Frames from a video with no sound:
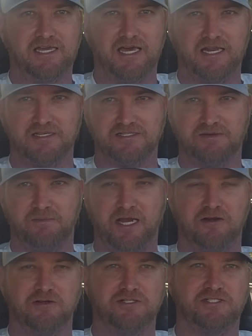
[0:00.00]
got some
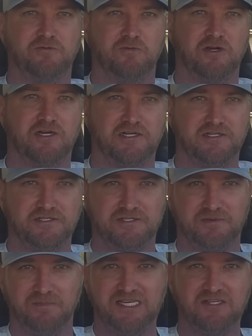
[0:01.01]
errands to run,
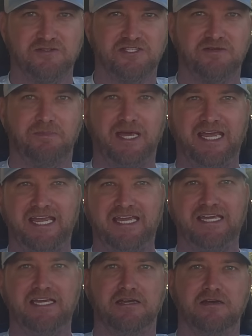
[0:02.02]
some bills to
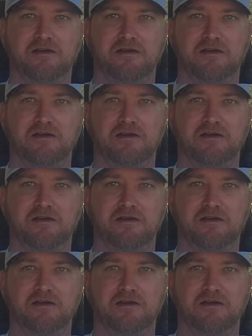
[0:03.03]
pay,